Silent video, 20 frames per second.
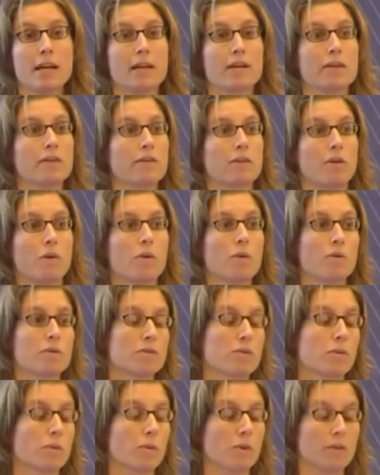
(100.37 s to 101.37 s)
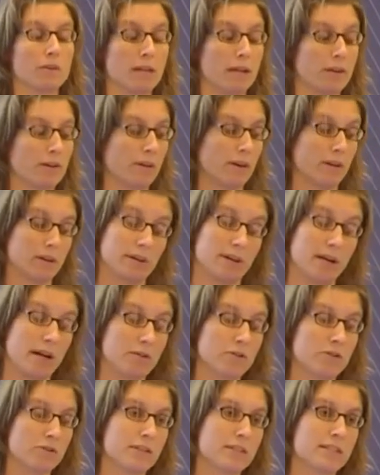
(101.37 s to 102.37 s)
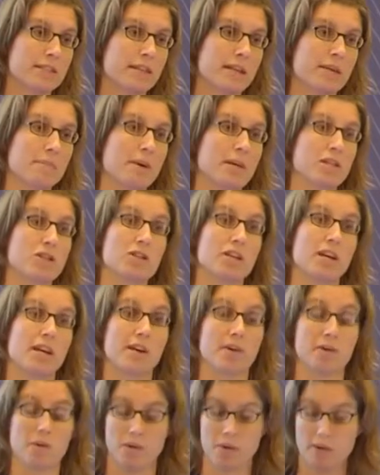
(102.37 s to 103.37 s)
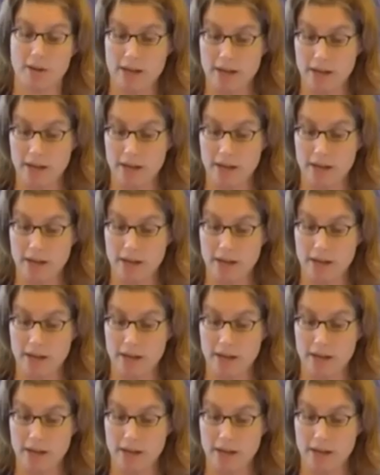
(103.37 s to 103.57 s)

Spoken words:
and also all the other countries, they might share